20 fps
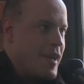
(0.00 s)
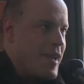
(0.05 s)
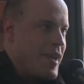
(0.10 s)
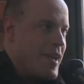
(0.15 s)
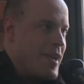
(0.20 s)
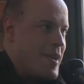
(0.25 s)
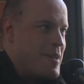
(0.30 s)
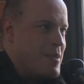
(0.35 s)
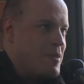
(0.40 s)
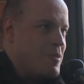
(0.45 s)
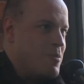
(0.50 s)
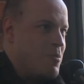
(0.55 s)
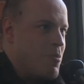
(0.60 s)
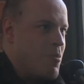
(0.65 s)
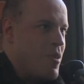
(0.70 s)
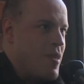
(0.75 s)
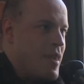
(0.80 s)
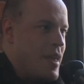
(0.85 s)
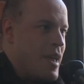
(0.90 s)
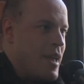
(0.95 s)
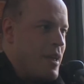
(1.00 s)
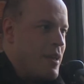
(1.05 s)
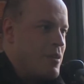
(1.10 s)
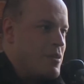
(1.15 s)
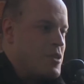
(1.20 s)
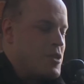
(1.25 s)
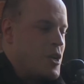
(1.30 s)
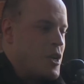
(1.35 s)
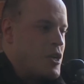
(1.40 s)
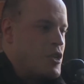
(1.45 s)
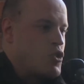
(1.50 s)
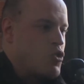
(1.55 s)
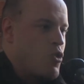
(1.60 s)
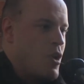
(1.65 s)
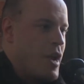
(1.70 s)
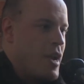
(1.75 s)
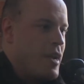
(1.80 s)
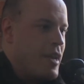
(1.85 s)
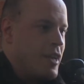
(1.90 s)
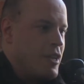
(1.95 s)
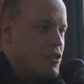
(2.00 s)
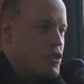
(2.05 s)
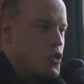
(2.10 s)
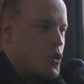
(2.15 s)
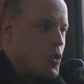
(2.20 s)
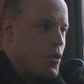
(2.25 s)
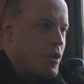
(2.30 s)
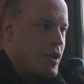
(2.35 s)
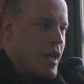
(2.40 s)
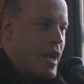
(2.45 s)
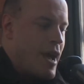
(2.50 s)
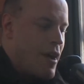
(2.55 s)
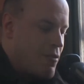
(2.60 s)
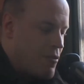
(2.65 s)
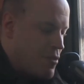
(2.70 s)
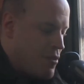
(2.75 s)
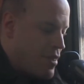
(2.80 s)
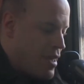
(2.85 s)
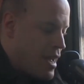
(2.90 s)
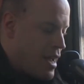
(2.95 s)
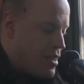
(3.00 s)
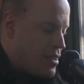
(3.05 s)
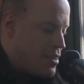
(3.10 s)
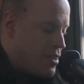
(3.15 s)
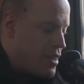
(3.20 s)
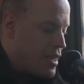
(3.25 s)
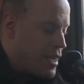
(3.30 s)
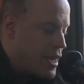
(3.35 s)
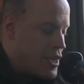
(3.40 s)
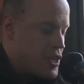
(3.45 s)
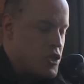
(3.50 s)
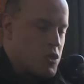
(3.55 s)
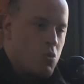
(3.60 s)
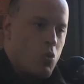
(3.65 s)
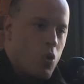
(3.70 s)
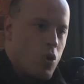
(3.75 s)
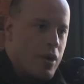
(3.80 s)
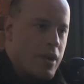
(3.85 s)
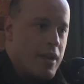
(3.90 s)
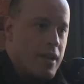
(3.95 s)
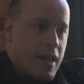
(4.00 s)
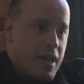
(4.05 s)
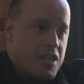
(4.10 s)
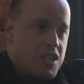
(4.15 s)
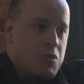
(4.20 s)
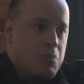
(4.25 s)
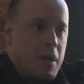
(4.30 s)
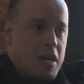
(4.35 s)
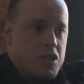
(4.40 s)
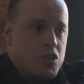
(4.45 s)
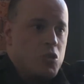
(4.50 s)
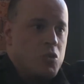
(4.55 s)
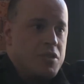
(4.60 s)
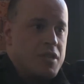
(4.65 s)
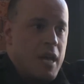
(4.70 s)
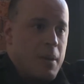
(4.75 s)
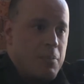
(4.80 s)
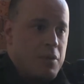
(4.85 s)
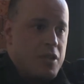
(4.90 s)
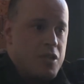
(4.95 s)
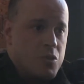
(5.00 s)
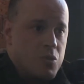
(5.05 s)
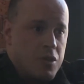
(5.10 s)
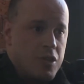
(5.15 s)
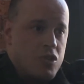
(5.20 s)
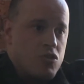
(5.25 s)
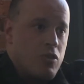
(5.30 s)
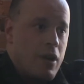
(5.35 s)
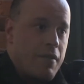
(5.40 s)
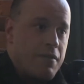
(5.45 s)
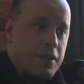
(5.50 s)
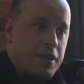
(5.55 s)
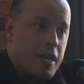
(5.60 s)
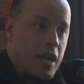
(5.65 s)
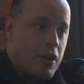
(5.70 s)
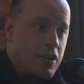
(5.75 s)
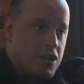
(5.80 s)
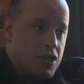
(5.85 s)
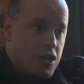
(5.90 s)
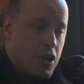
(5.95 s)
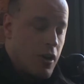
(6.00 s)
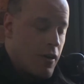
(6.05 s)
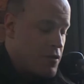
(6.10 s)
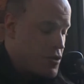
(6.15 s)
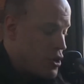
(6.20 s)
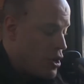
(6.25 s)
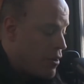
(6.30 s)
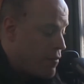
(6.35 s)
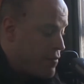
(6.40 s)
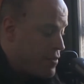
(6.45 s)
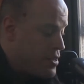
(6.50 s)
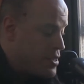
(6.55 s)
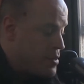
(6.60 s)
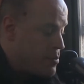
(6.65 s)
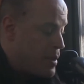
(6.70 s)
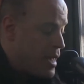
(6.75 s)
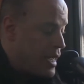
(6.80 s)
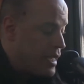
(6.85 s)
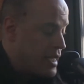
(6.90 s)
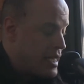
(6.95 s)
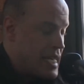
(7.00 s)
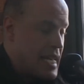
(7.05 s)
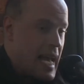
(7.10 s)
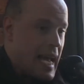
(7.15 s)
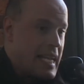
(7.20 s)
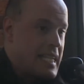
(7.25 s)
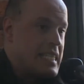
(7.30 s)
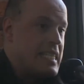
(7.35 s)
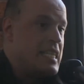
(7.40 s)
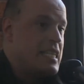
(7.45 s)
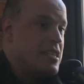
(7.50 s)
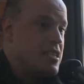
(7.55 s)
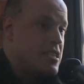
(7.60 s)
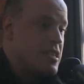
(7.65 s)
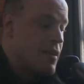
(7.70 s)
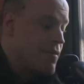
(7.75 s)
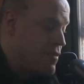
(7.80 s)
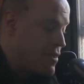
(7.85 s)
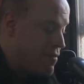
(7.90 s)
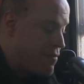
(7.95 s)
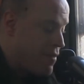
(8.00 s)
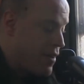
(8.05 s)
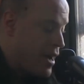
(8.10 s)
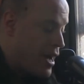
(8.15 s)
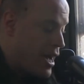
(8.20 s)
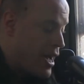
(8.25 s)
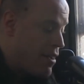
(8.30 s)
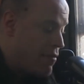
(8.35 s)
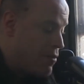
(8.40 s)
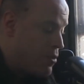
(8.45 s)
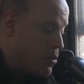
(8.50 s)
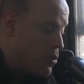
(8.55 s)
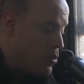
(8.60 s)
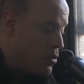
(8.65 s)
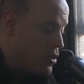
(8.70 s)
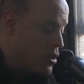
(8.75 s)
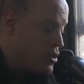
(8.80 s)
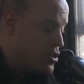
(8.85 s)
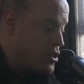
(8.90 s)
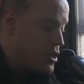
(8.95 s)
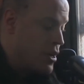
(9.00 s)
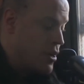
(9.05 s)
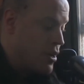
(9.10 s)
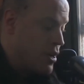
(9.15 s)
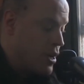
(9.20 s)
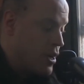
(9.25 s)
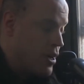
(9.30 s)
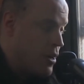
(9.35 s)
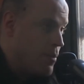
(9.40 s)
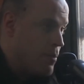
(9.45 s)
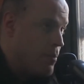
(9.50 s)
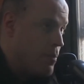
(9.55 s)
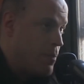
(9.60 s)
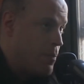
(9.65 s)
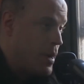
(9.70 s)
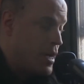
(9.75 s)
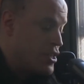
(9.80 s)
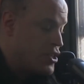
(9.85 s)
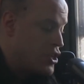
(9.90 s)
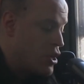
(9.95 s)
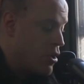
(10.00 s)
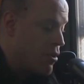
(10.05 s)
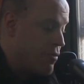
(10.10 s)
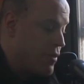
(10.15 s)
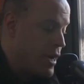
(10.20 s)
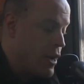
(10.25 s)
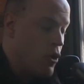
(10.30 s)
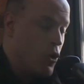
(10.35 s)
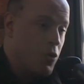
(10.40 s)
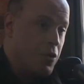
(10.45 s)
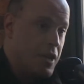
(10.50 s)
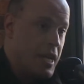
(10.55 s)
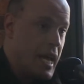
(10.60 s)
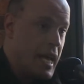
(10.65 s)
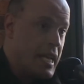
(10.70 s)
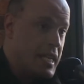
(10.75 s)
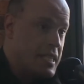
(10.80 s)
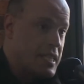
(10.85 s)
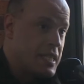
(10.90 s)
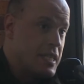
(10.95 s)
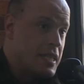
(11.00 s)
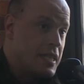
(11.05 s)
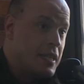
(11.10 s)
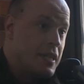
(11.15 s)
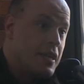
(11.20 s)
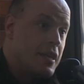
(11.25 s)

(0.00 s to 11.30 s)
And when they started training, shortly after that, they got sworn in as special deputies with the Strafford County Sheriff's Office back in 1975 with the by Sheriff Harold Knight.